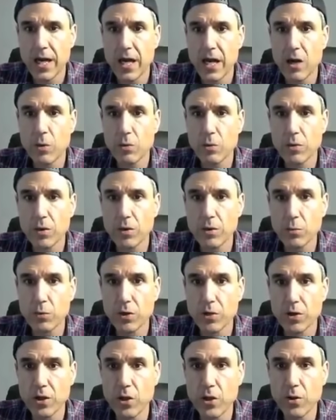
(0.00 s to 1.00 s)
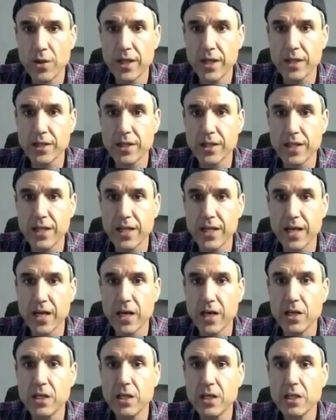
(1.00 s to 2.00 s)
Now we're loading
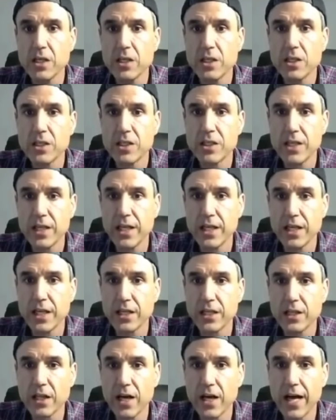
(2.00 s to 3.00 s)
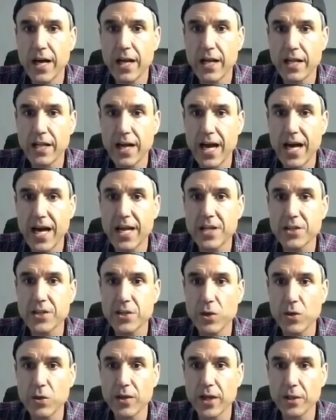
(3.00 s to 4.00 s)
the
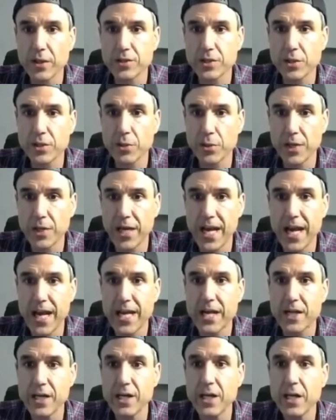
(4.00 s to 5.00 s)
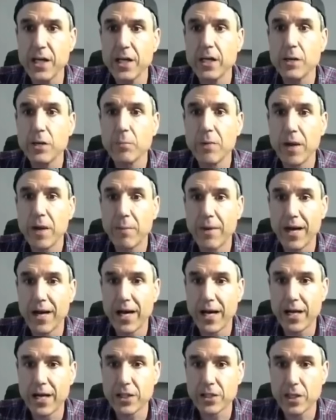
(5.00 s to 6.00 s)
ISO that was created by
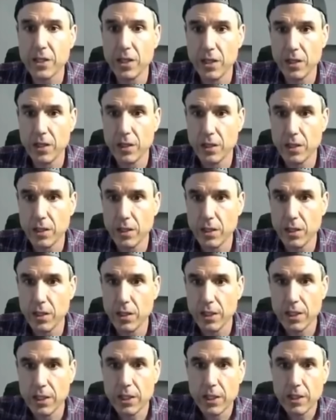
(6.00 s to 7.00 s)
my ISO.